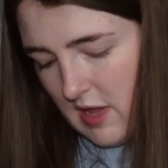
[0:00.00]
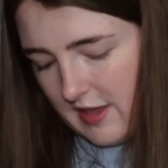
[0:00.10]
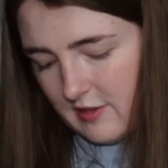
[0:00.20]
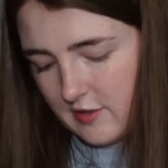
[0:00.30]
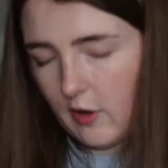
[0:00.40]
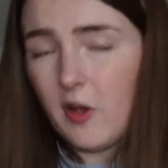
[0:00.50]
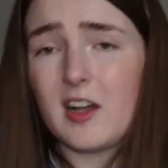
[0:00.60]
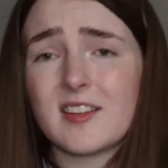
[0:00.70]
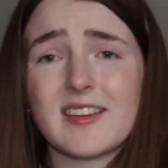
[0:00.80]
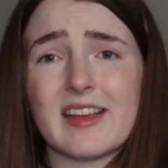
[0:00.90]
make it so
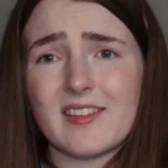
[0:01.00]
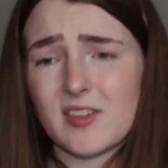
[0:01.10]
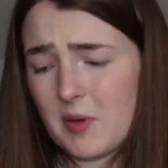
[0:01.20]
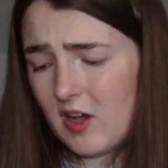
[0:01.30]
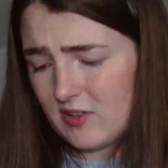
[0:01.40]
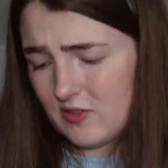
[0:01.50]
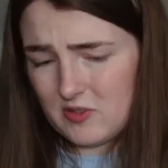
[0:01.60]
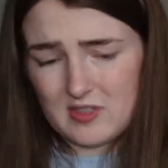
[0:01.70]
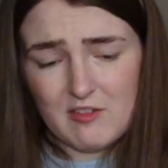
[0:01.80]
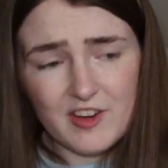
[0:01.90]
hard to get into
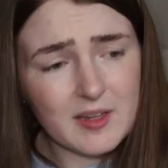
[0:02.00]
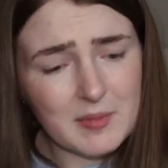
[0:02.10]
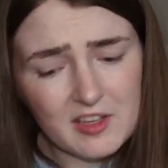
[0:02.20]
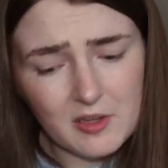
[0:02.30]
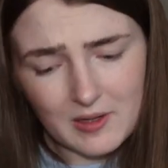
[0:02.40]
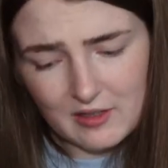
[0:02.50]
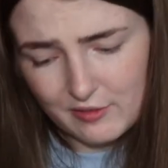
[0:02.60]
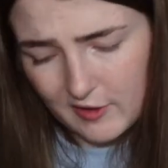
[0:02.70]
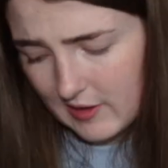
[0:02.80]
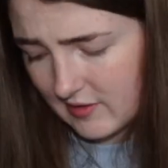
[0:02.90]
parcels? They really make you work
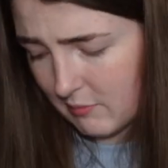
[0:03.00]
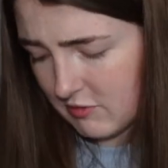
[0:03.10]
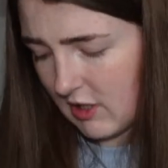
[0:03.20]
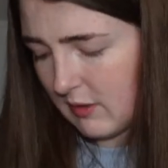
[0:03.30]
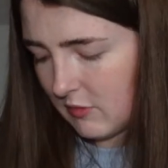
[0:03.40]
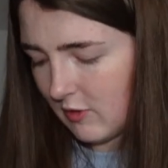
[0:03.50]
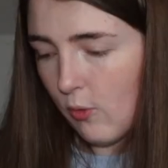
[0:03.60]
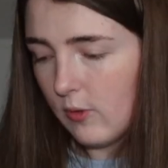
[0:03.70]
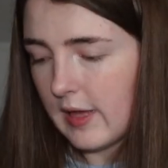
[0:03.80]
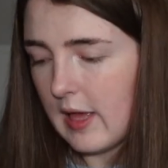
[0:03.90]
for it sometimes.
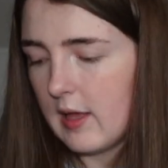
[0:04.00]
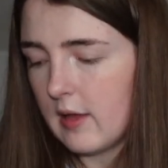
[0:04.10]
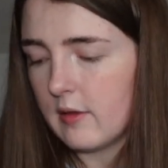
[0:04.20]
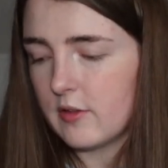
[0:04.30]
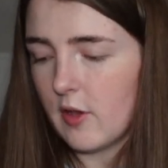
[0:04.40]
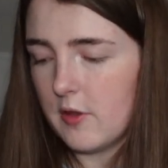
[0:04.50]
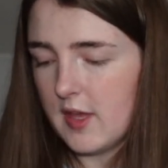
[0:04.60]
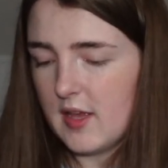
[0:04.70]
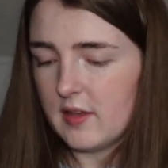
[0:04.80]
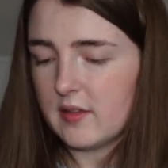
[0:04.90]
Okay, so
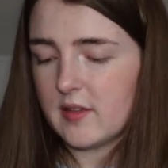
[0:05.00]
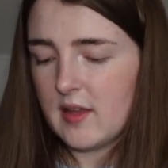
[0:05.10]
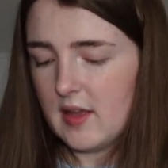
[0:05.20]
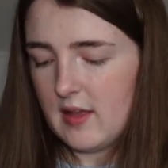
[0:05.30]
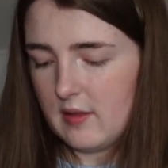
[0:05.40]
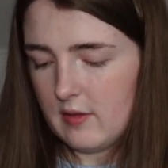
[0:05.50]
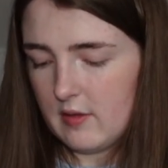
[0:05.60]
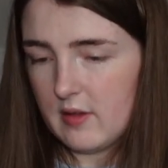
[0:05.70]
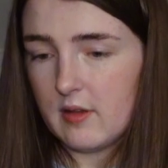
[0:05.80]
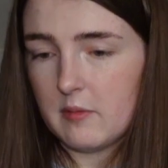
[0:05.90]
this...
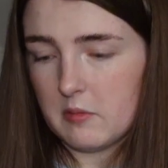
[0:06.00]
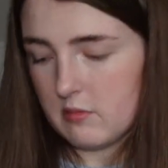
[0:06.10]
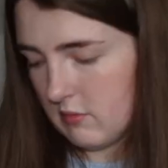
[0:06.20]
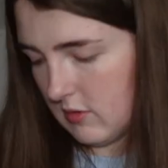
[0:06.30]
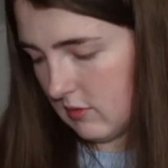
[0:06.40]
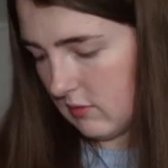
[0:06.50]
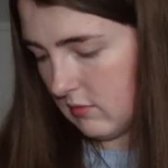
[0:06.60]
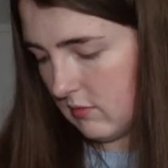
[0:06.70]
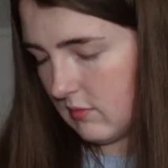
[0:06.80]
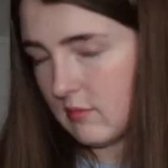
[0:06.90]
Oh,
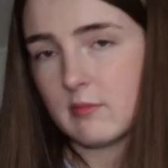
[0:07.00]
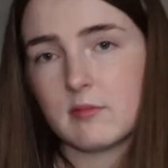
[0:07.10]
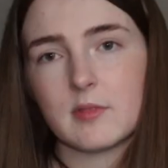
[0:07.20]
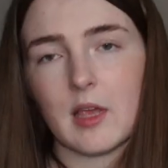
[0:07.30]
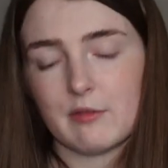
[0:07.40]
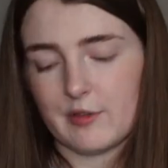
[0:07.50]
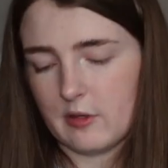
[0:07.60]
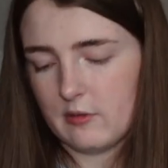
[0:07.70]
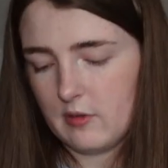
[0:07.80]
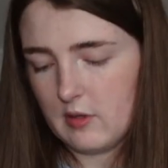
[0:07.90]
that
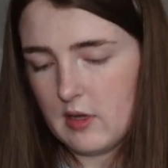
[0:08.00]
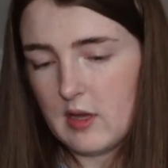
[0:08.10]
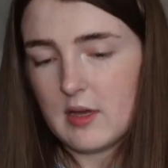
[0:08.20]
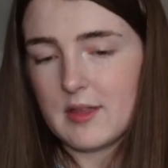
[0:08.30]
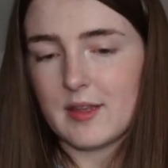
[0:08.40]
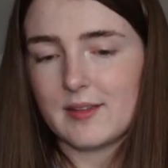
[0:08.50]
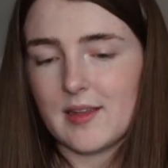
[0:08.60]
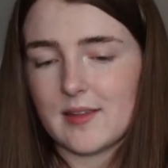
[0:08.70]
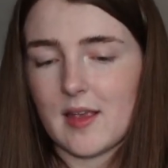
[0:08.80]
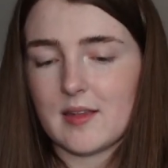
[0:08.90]
fell. This
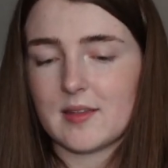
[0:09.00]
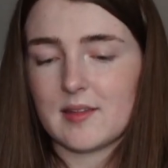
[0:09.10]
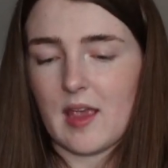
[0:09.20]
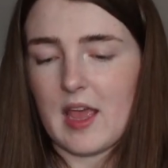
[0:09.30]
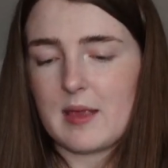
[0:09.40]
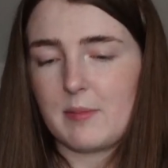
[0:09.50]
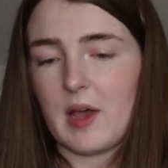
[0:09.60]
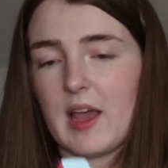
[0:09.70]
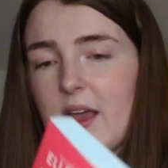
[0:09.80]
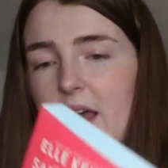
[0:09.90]
is Stay by